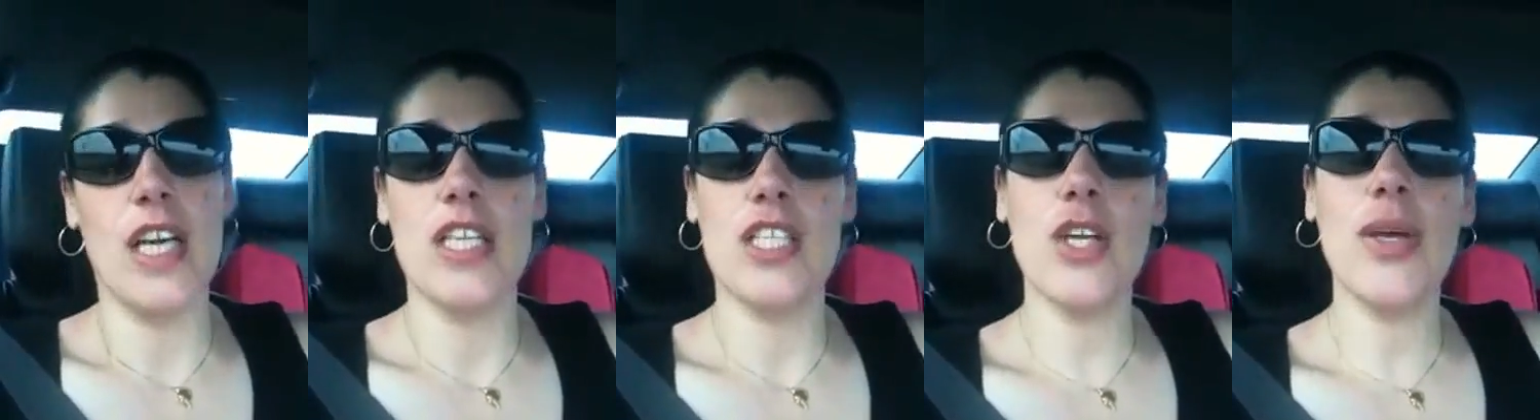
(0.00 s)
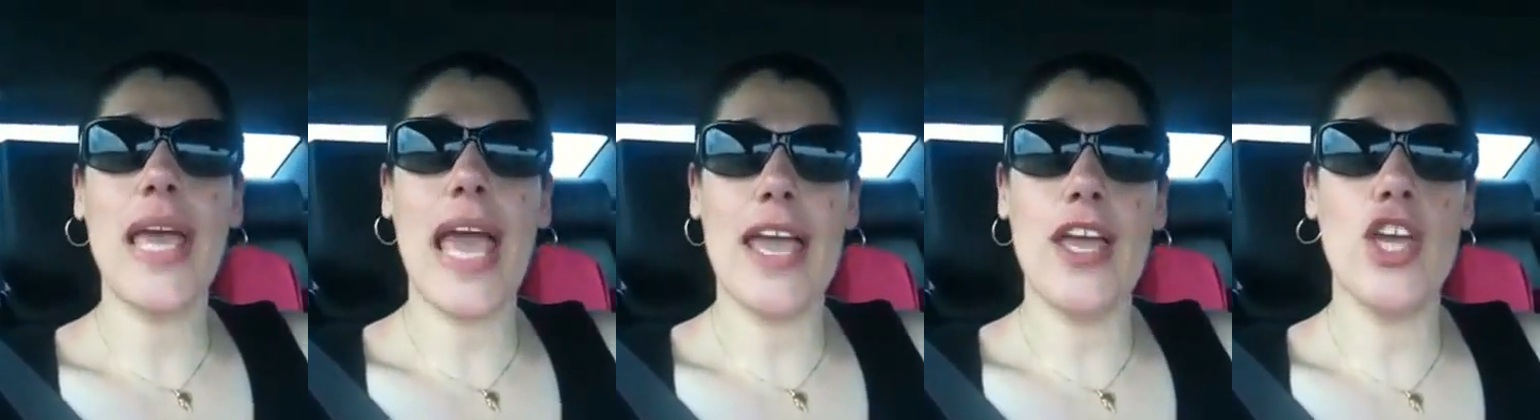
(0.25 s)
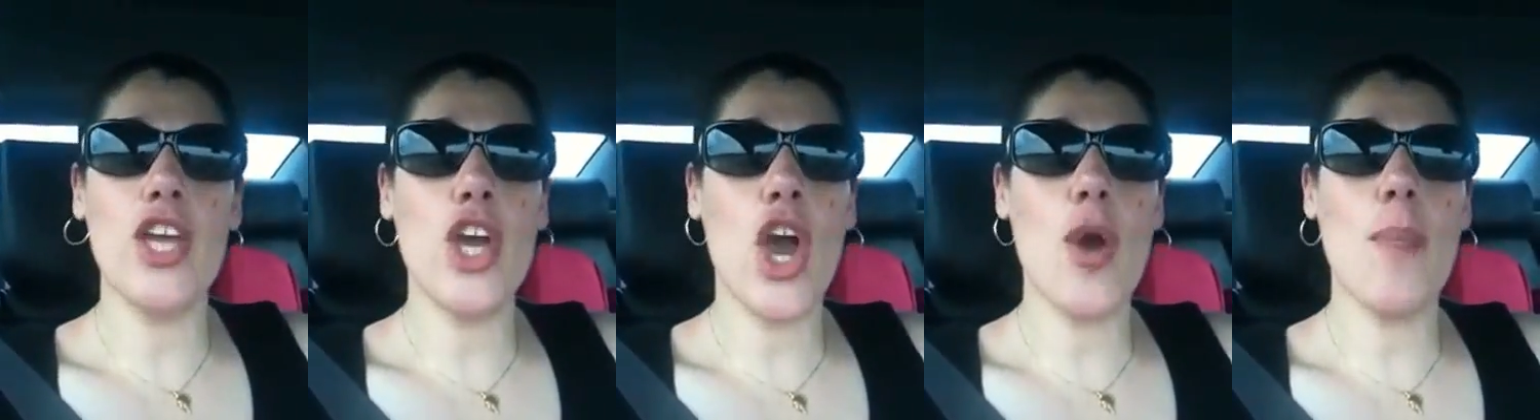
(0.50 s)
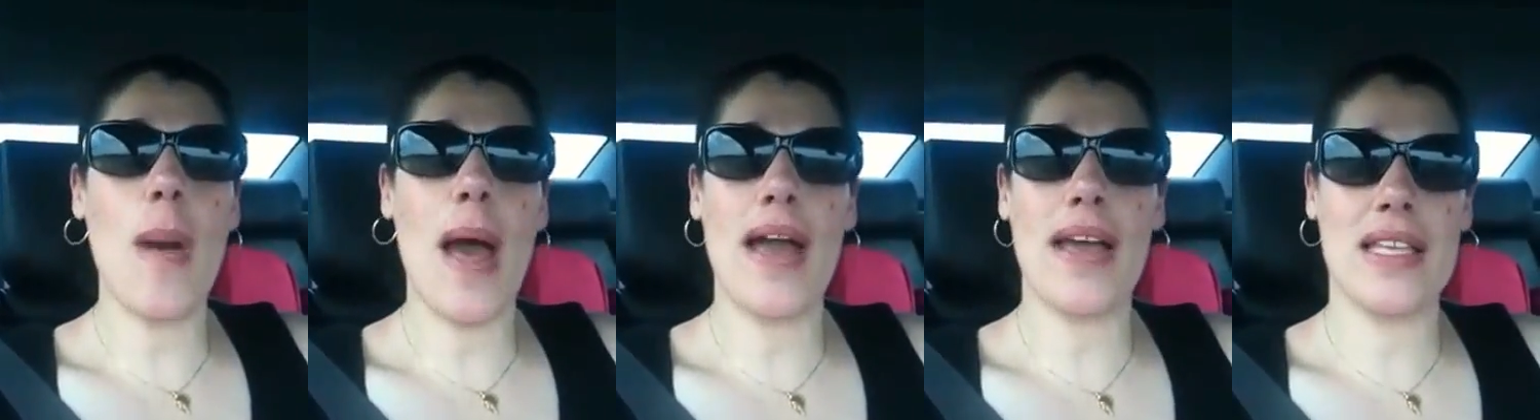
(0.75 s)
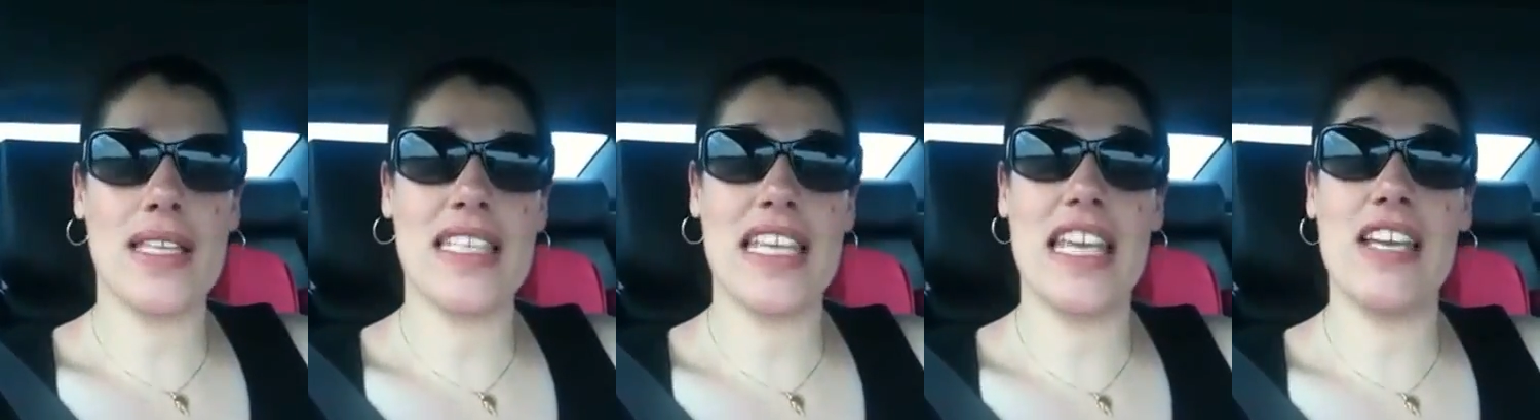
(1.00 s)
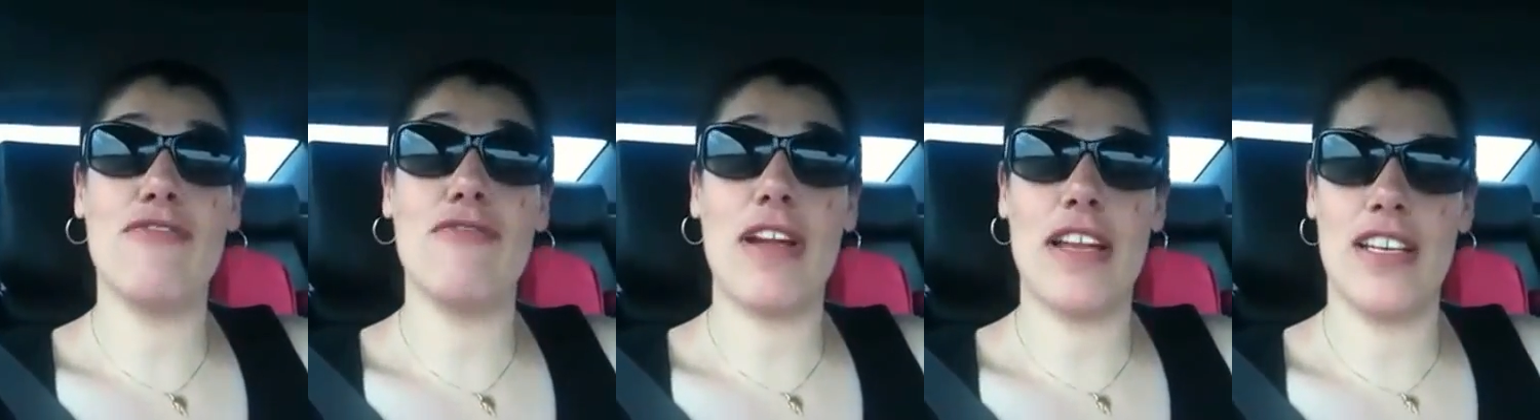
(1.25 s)
it's okay, you can go back,
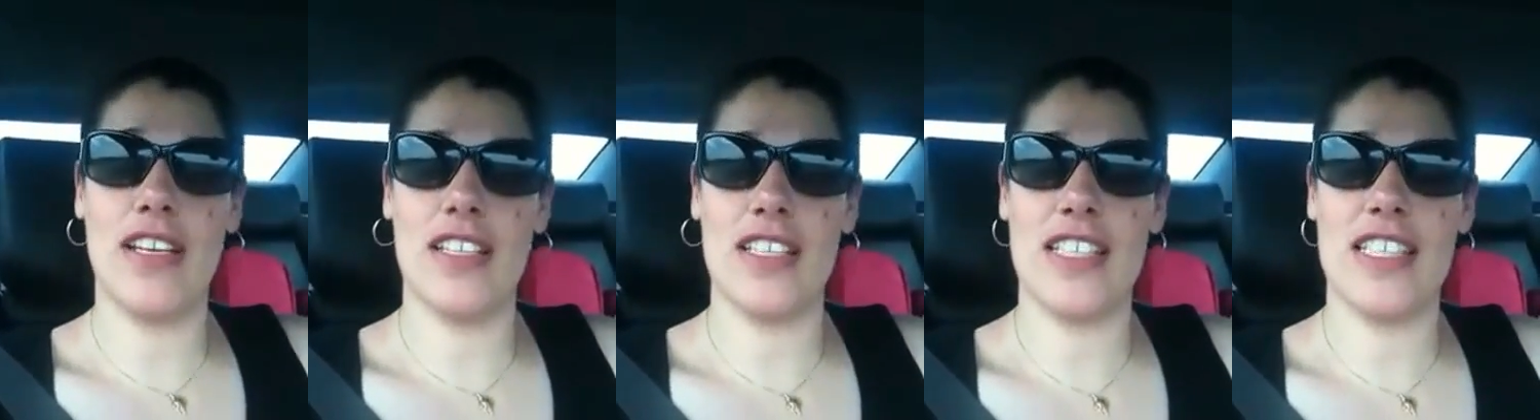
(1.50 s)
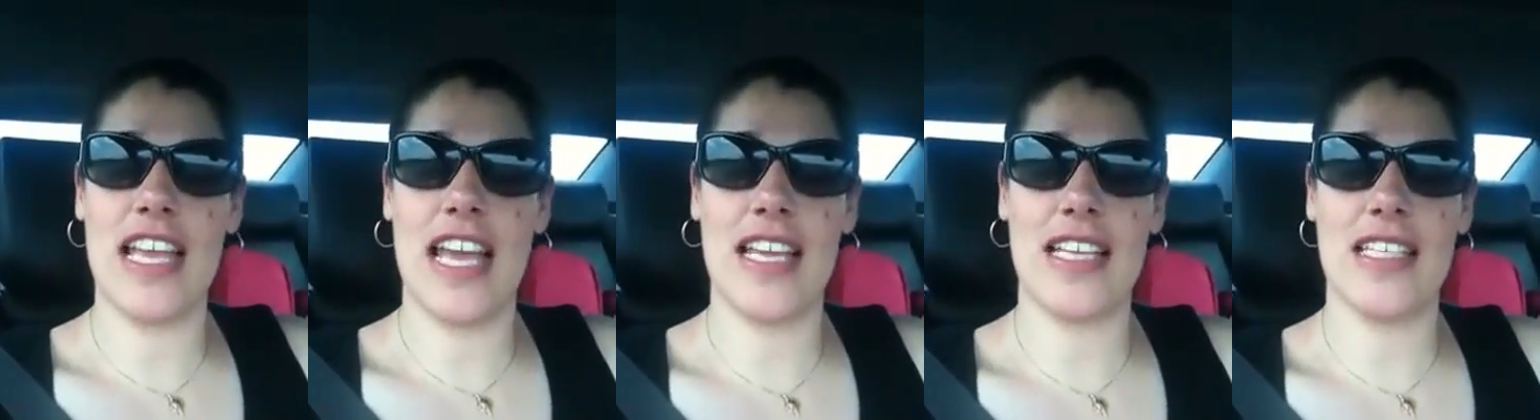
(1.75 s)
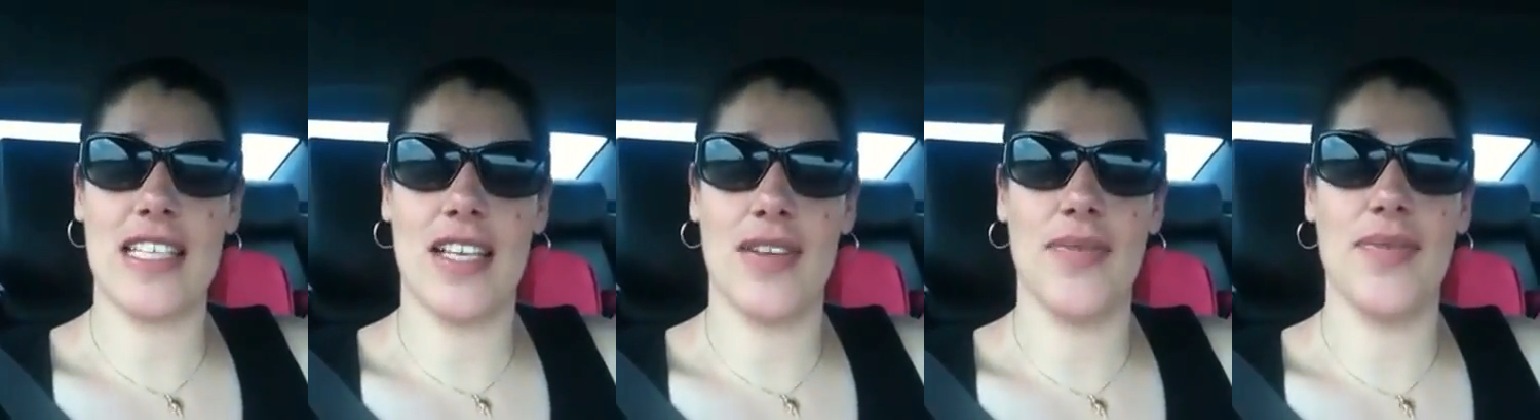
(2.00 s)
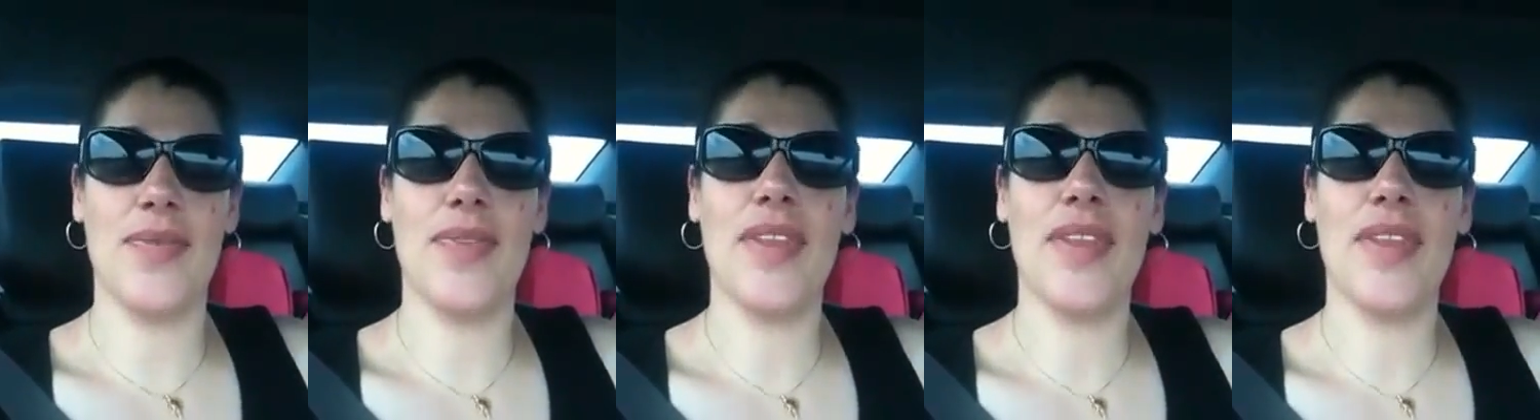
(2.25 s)
see, radar detector.